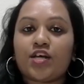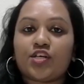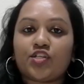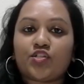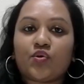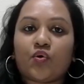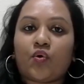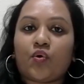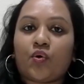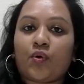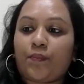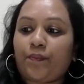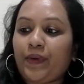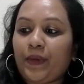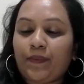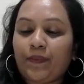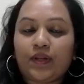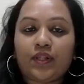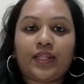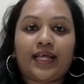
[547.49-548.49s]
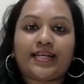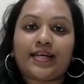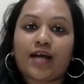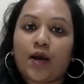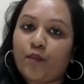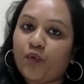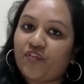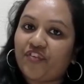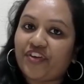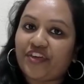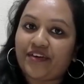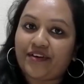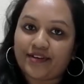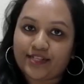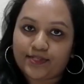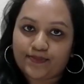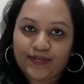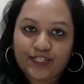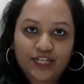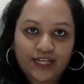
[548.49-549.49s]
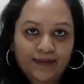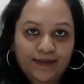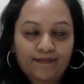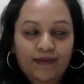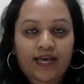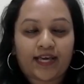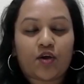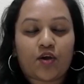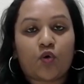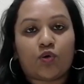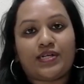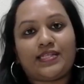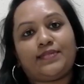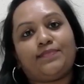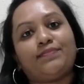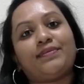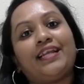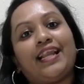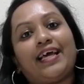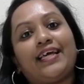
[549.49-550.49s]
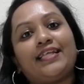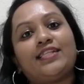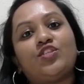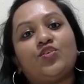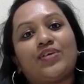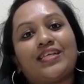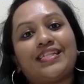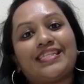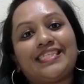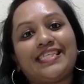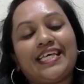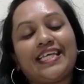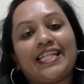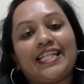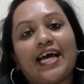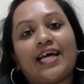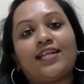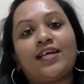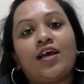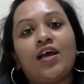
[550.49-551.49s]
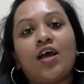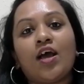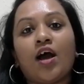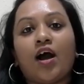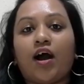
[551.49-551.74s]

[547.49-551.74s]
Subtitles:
So people that come over here, especially my autism clients, you can see that